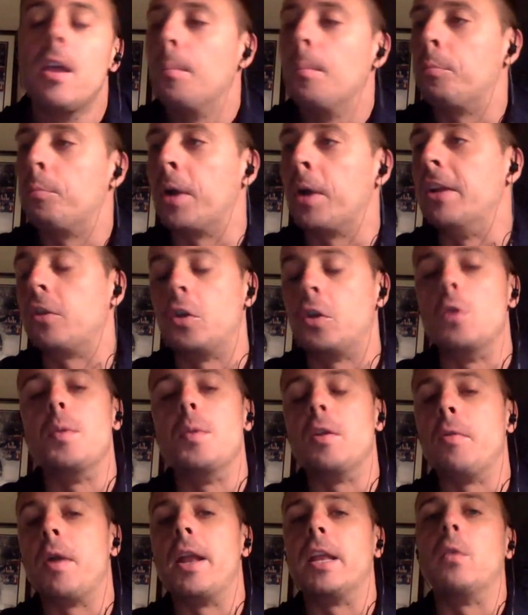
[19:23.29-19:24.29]
Brady's
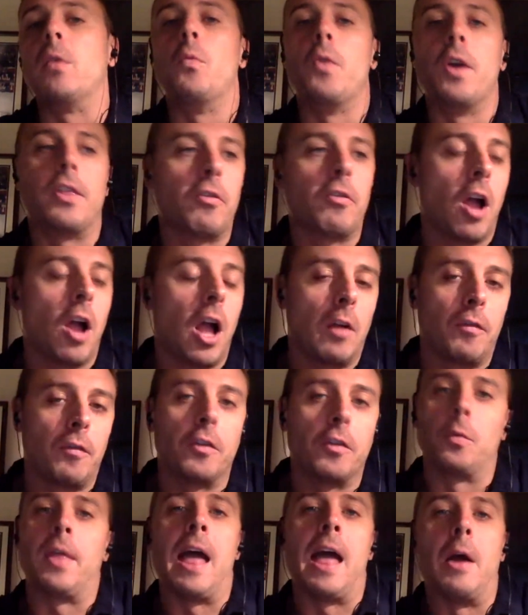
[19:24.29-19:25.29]
QB rating with Gronk
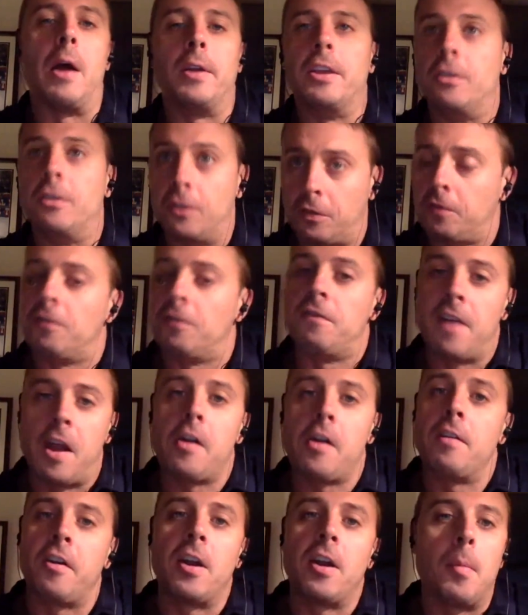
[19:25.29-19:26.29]
versus without is just
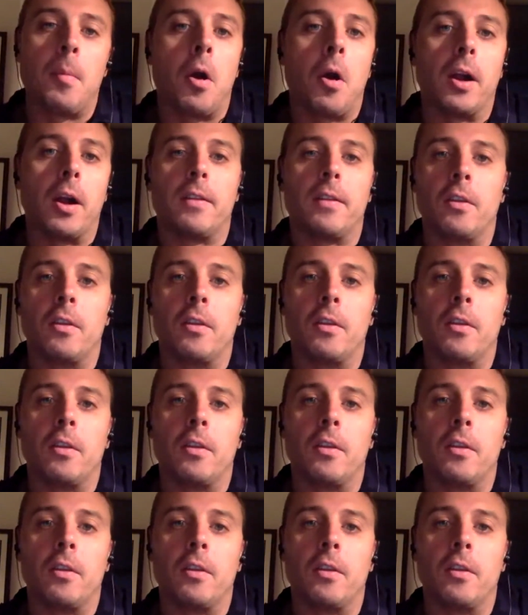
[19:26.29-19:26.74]
very, very marked.